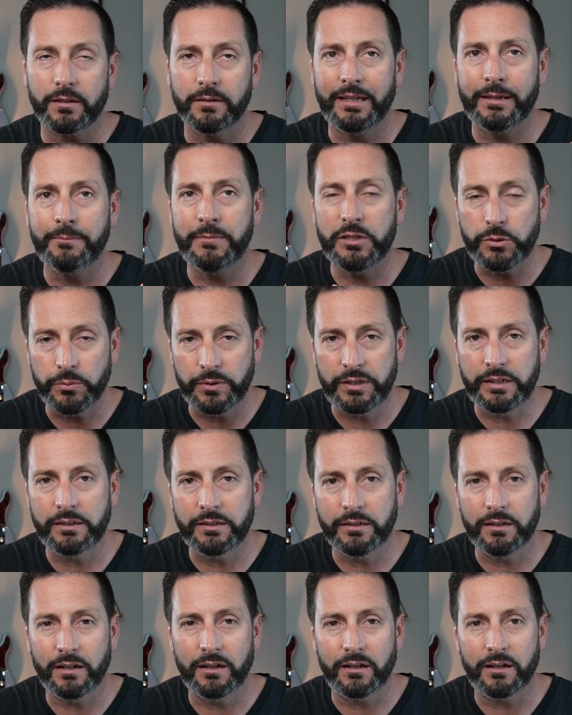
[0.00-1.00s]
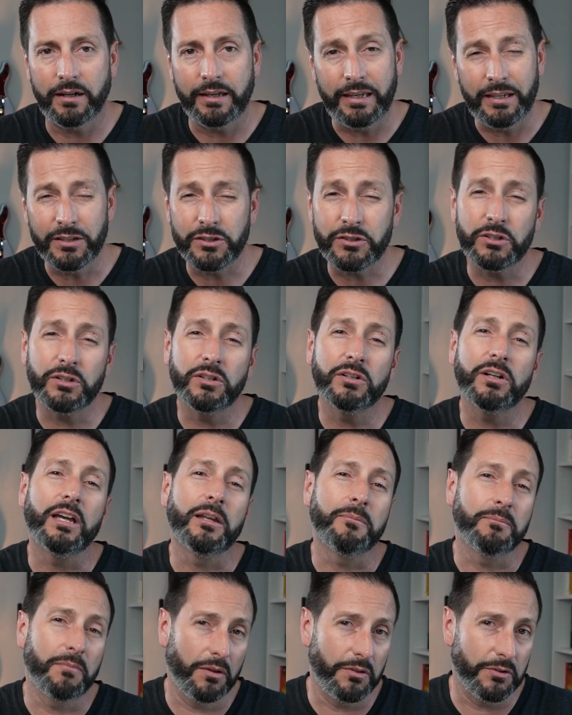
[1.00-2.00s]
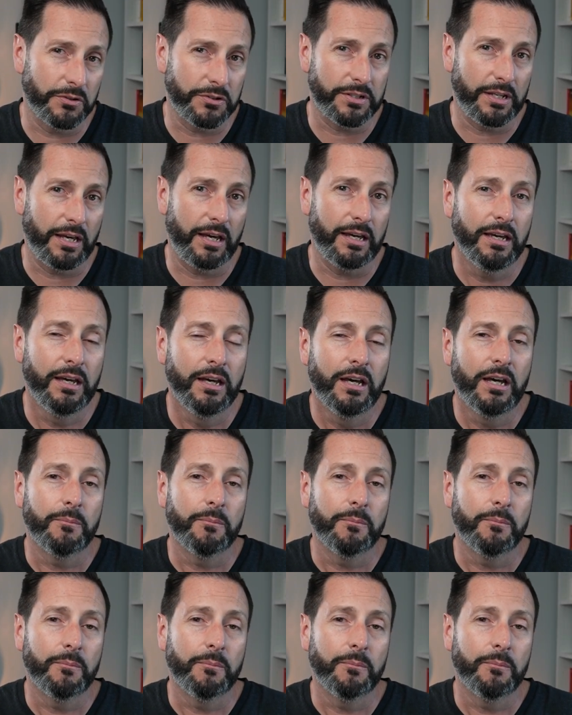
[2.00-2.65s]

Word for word: in between uh, Easter and Mother's Day.